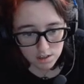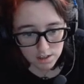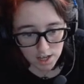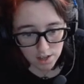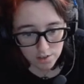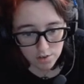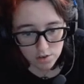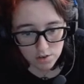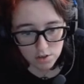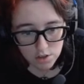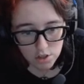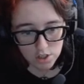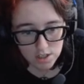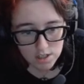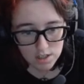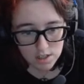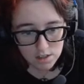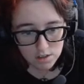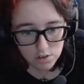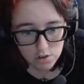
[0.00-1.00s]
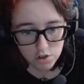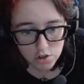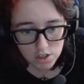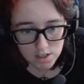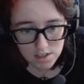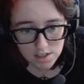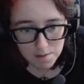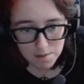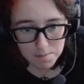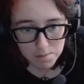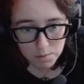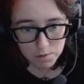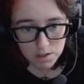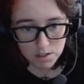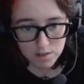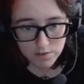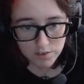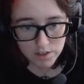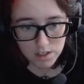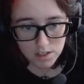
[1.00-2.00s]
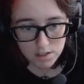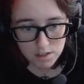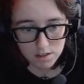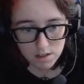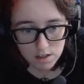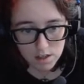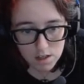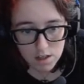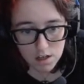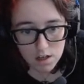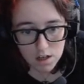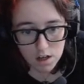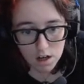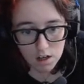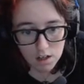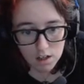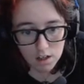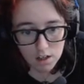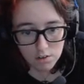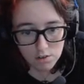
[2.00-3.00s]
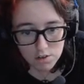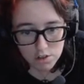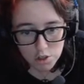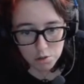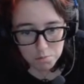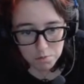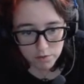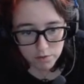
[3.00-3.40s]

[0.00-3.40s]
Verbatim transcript: gathered suggests the killer struck Simon with his vase. Our killer was no